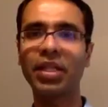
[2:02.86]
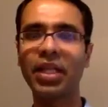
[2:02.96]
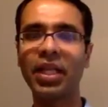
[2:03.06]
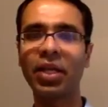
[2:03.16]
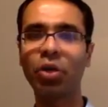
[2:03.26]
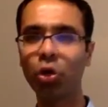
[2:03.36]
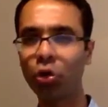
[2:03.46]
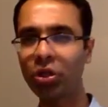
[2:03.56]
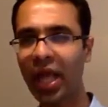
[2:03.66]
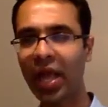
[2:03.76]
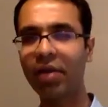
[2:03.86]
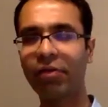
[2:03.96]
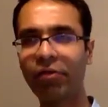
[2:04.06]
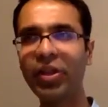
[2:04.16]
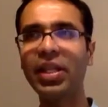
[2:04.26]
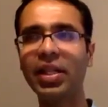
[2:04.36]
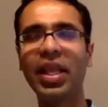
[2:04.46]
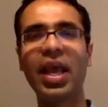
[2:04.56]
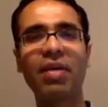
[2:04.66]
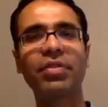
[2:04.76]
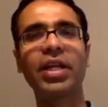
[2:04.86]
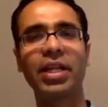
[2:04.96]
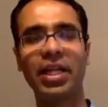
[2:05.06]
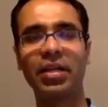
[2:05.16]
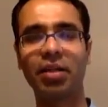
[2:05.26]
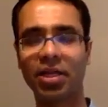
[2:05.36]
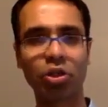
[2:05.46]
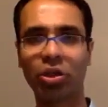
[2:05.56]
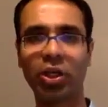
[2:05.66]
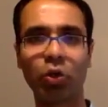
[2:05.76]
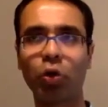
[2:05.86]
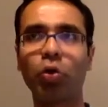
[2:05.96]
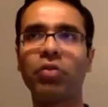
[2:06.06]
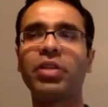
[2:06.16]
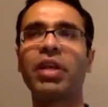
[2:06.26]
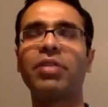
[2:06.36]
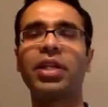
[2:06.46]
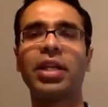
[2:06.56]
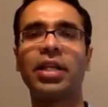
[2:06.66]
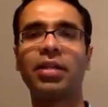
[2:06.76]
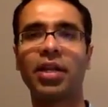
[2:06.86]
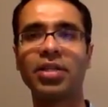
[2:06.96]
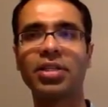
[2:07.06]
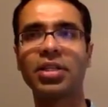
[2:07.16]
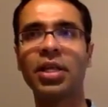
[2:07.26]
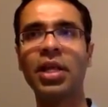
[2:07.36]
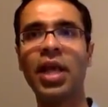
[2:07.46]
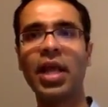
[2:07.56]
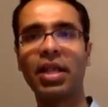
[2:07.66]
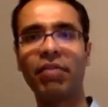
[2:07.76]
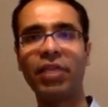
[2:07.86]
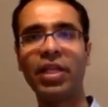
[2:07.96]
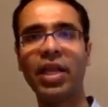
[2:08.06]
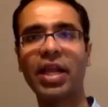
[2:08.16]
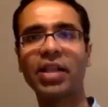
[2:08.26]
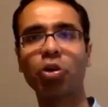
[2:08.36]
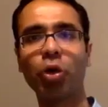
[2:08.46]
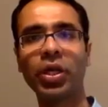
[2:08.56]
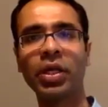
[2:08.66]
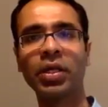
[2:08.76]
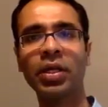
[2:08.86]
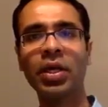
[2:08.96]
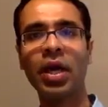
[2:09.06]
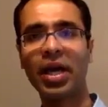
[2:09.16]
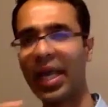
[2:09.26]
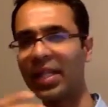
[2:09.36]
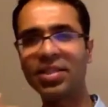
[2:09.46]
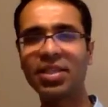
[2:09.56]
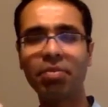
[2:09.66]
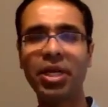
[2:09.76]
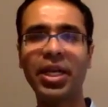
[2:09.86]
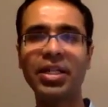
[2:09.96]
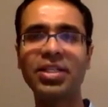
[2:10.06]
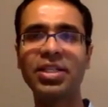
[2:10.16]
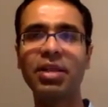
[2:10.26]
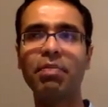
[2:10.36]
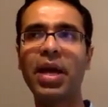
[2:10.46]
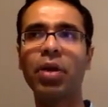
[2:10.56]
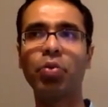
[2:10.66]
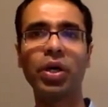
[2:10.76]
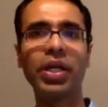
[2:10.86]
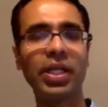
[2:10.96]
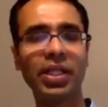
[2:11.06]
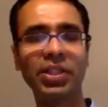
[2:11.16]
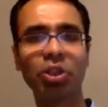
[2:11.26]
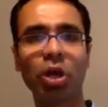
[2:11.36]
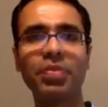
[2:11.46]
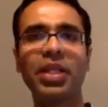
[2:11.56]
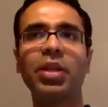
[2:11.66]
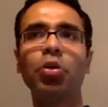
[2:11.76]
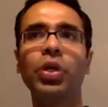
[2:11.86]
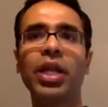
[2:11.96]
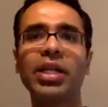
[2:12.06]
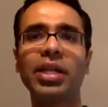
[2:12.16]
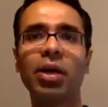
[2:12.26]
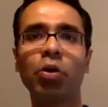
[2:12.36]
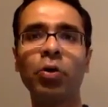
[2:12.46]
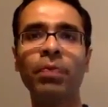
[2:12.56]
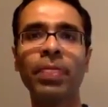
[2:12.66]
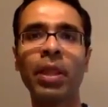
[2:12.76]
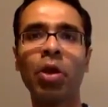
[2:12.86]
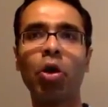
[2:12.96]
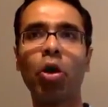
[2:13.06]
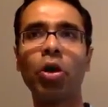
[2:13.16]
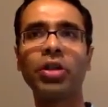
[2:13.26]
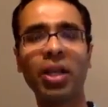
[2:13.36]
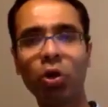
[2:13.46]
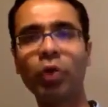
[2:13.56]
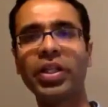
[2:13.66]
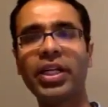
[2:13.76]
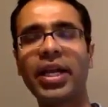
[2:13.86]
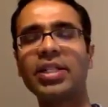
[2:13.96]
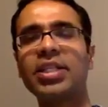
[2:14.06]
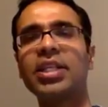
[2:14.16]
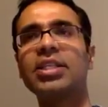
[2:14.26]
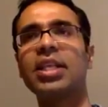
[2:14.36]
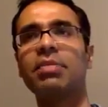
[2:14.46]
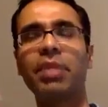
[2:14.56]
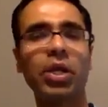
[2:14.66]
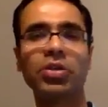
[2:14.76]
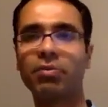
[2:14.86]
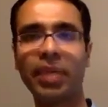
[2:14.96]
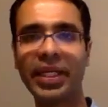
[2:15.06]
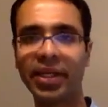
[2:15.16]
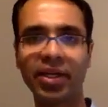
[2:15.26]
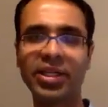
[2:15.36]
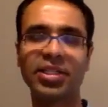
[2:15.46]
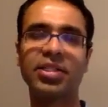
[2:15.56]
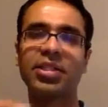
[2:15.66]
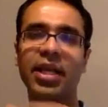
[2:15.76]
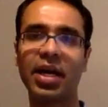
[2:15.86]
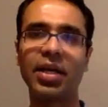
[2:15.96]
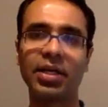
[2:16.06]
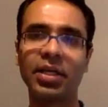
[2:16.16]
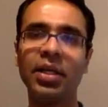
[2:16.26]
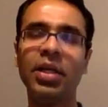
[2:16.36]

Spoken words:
they don't feel they have that innate thrust, or they don't know if they have that innate thrust. And they feel they're either going against some tendency by working in their job that they're doing right now, or they know what their tendency is, and because of material reasons, they can't